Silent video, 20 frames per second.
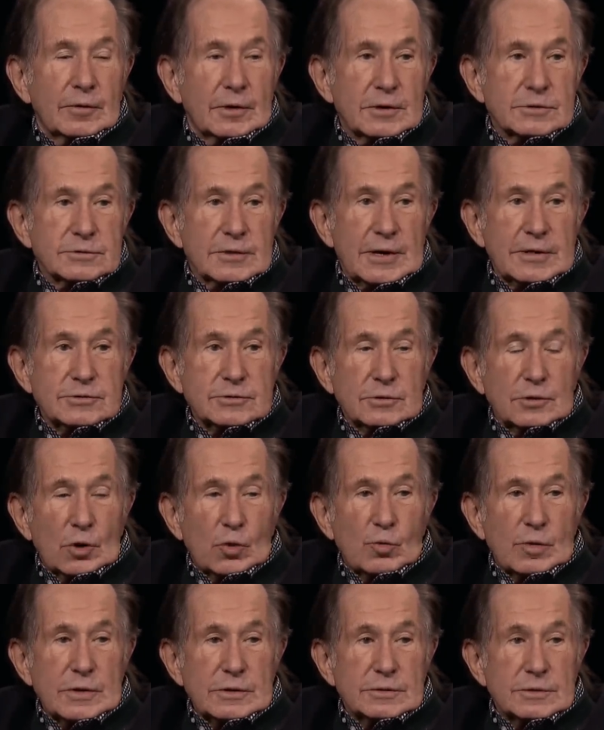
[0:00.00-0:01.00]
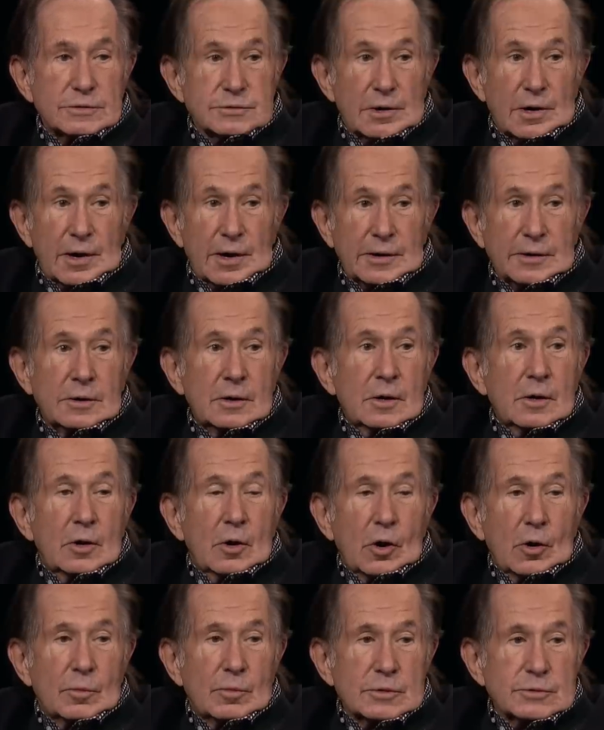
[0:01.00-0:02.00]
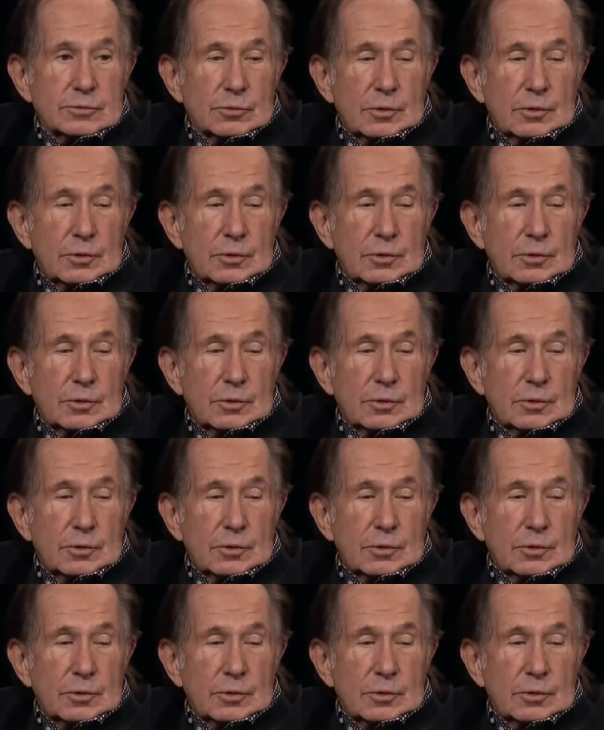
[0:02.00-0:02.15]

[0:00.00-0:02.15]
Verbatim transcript: Because as you know, we design almost